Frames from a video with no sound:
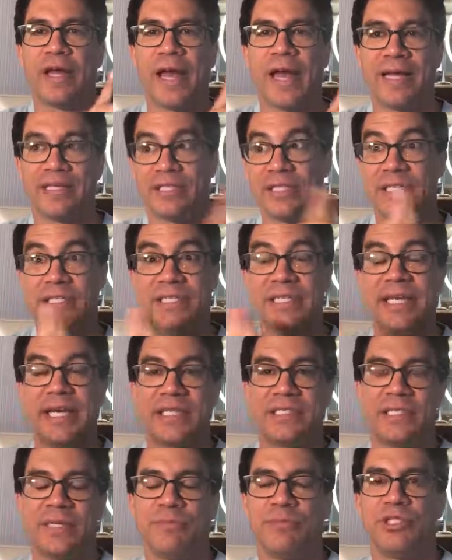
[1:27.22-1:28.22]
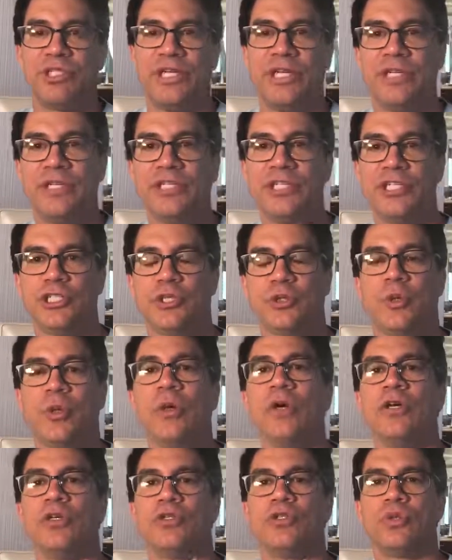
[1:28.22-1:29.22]
as a DSMC,
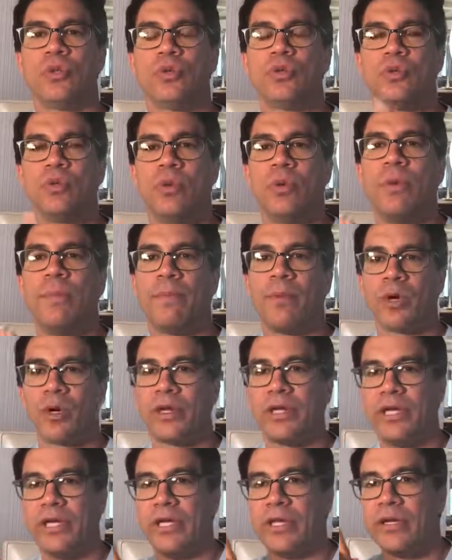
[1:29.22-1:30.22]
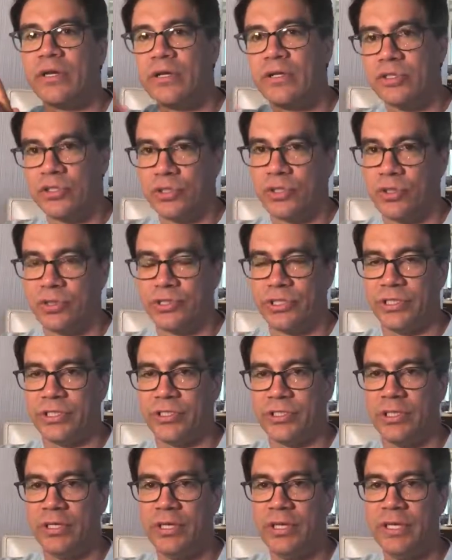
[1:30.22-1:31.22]
Digital Social Marketing
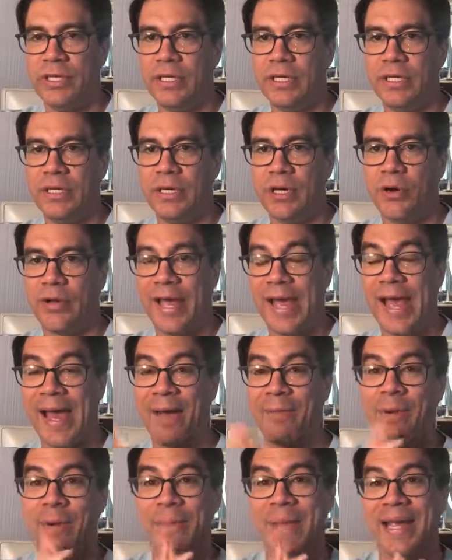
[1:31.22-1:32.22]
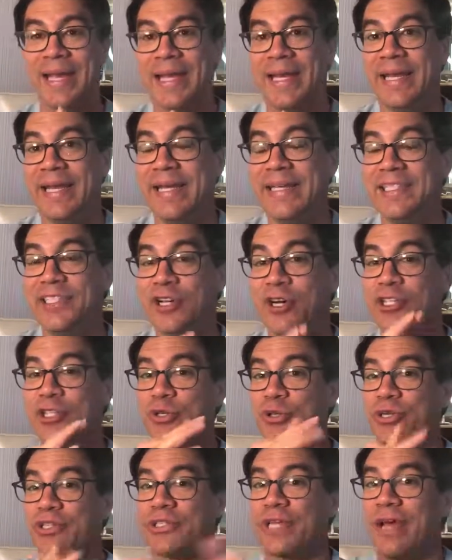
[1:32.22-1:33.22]
Consultant. Okay, and I'm gonna make it easy on
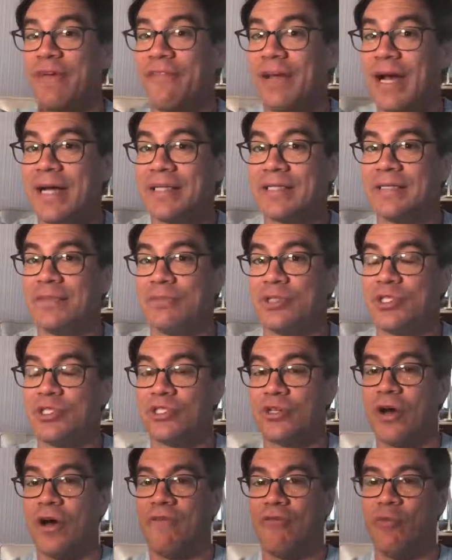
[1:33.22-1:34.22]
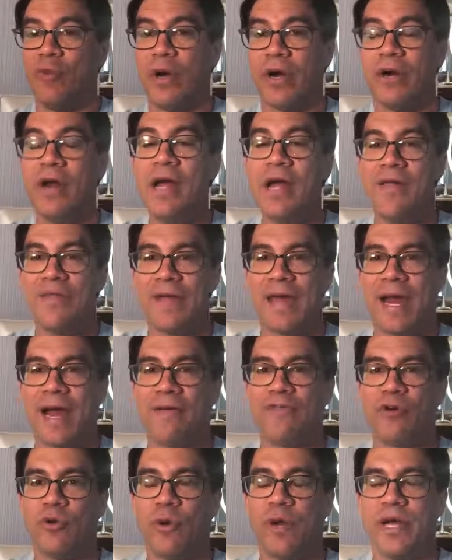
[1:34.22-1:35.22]
you because I've got some software that
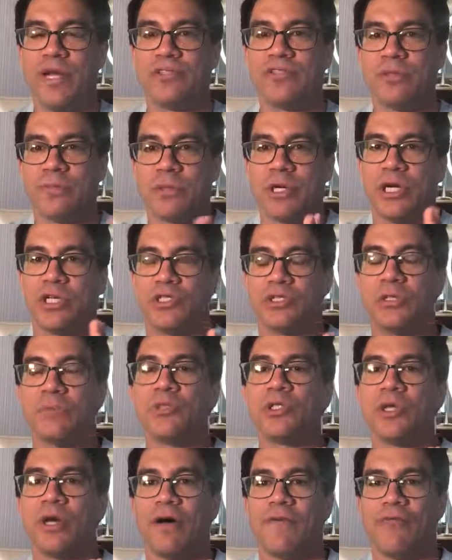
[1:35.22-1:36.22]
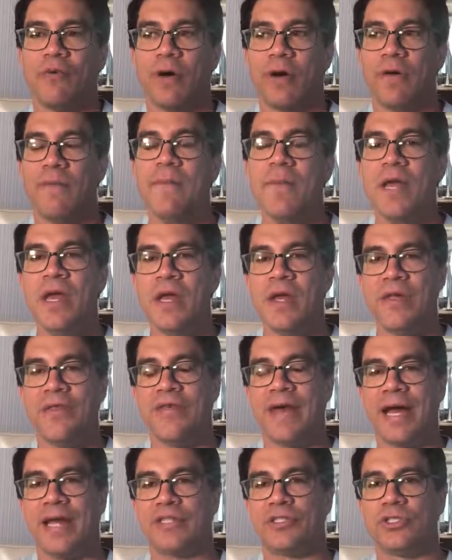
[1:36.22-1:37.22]
I've created, some custom software
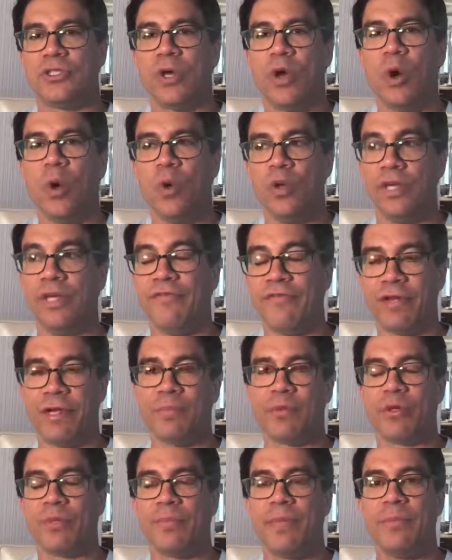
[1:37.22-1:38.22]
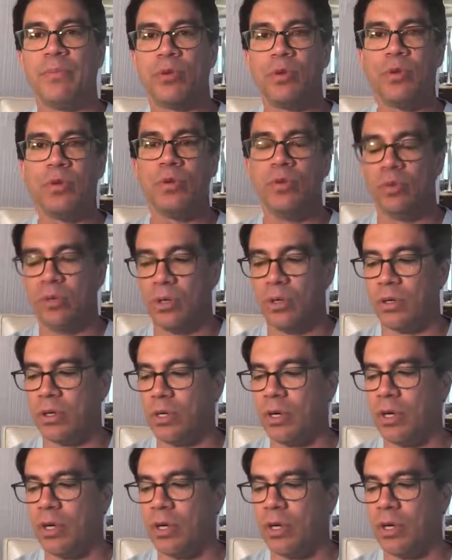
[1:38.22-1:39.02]
that's only available to people who